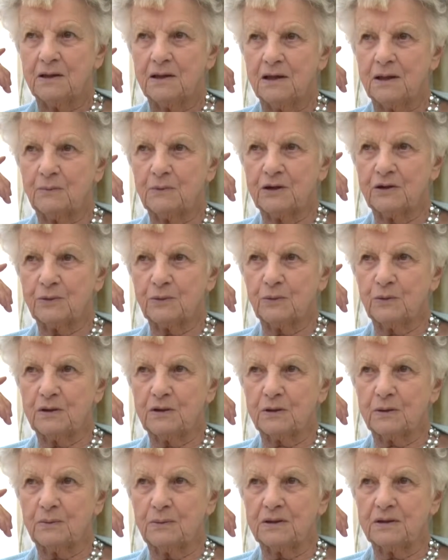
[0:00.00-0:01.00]
I went to
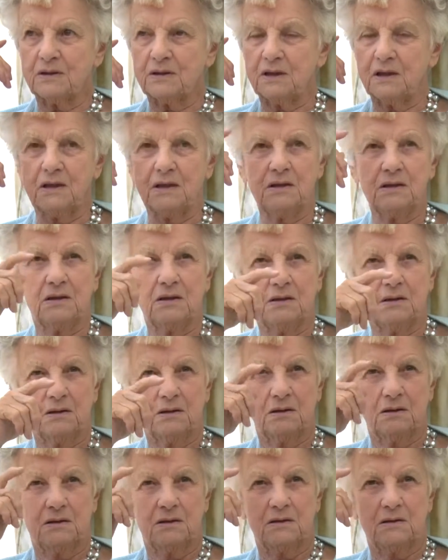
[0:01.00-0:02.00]
work one day,
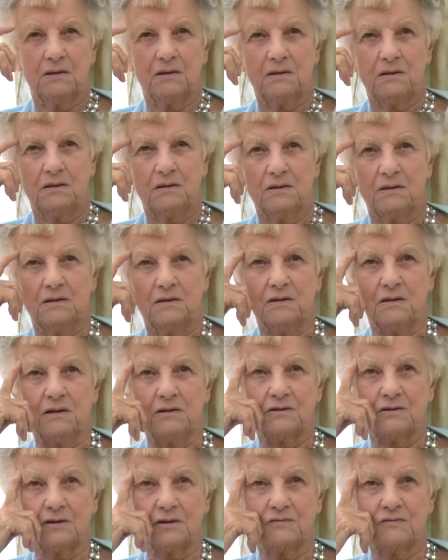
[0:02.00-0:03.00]

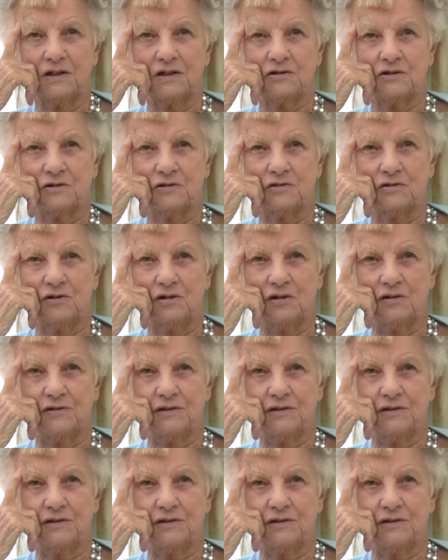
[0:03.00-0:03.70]
to the registrar,